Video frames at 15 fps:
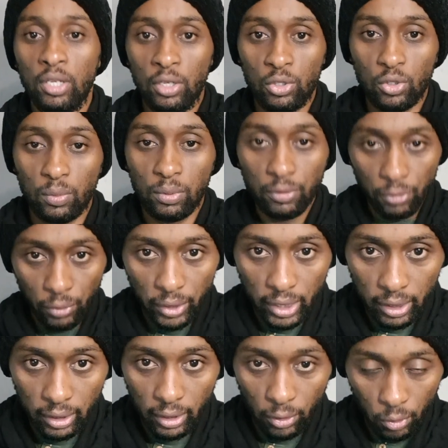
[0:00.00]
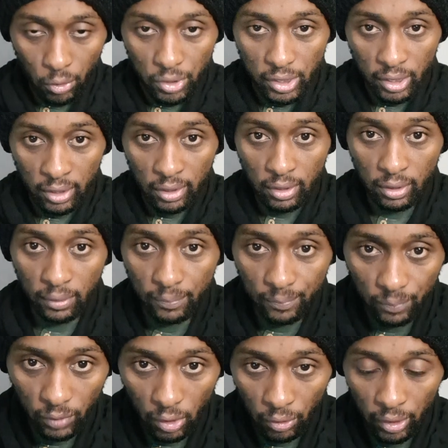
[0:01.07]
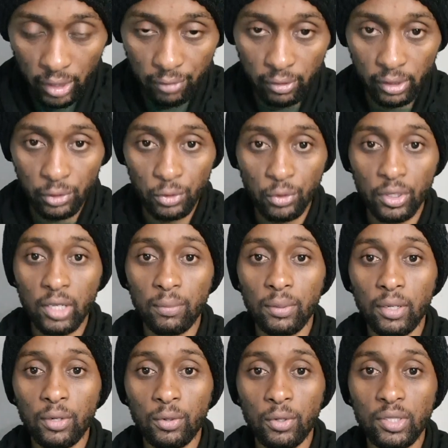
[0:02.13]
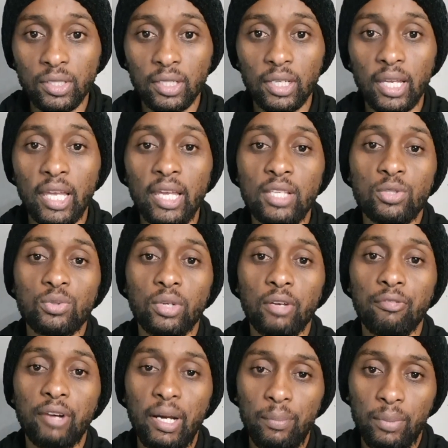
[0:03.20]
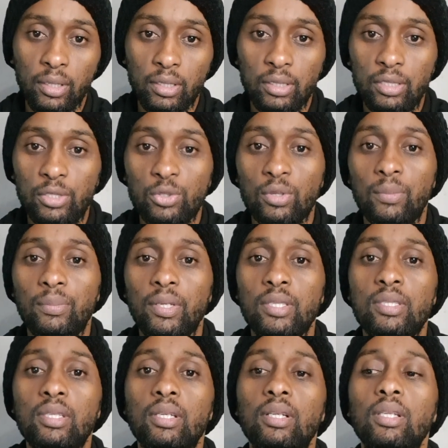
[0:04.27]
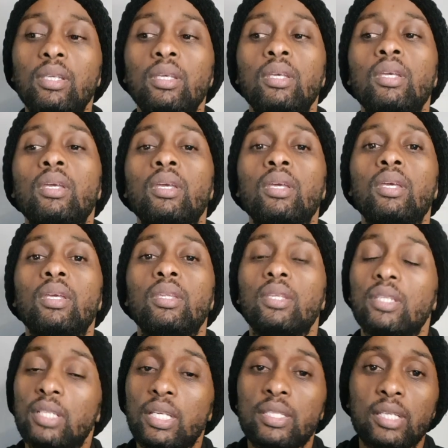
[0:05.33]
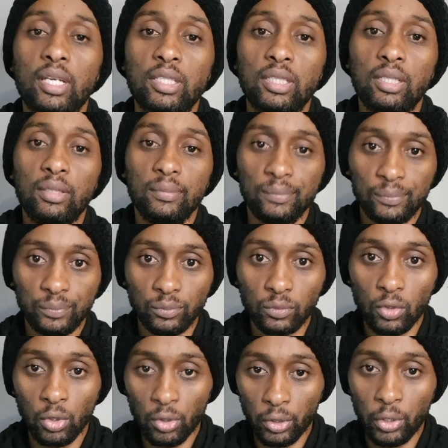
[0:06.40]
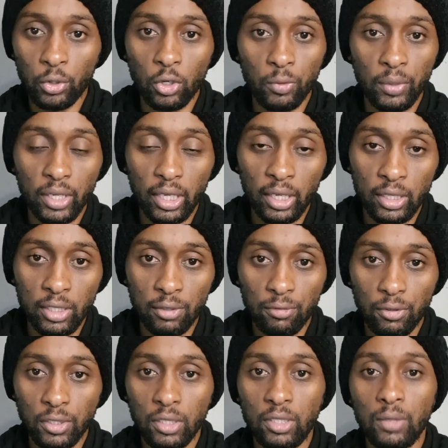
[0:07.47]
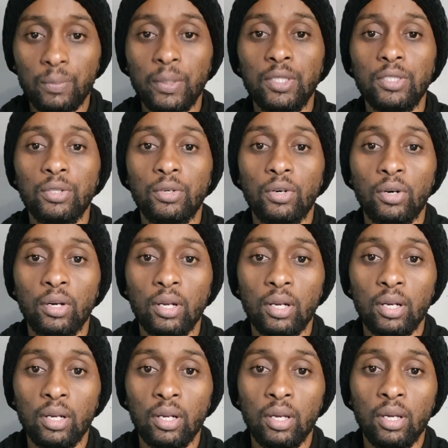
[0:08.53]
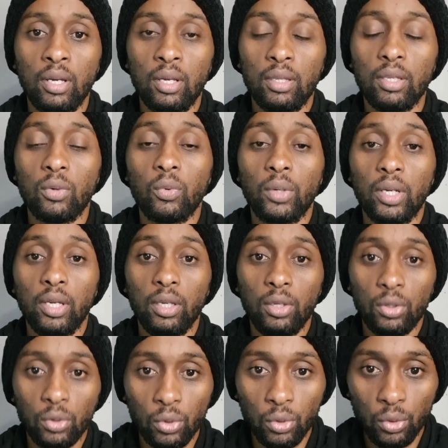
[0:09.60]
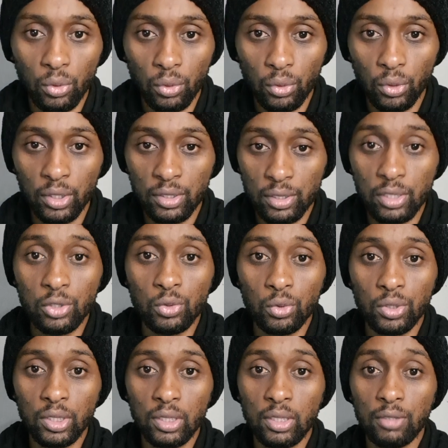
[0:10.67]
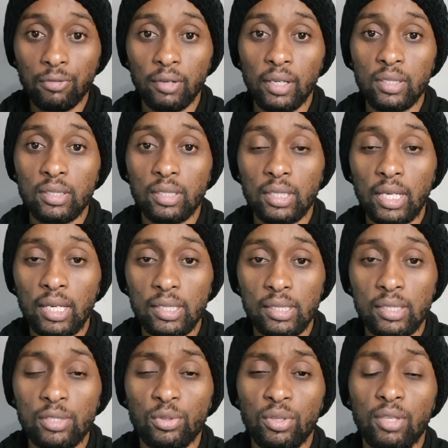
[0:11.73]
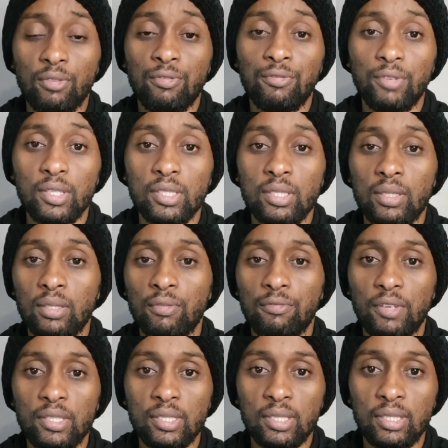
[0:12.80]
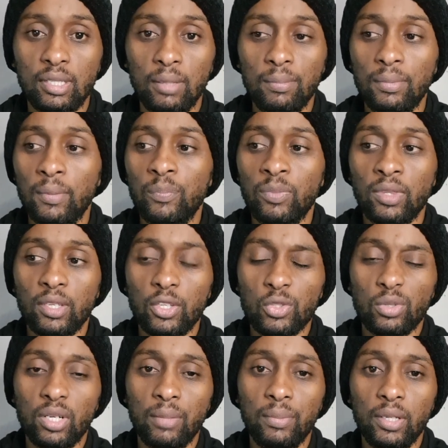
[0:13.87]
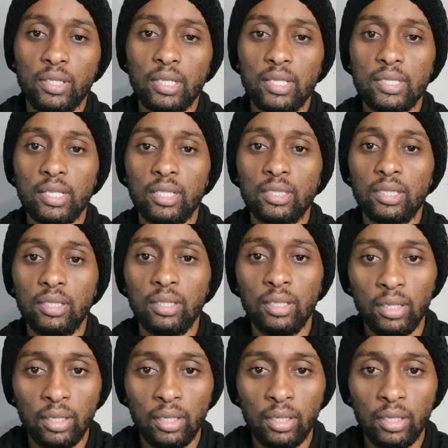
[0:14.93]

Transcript: So before we can record anything, whatever that we're going to be recording has to have happened. So basically, the transaction or economic activity, depending on the way your institution defines it as. So the first step is going to be a transaction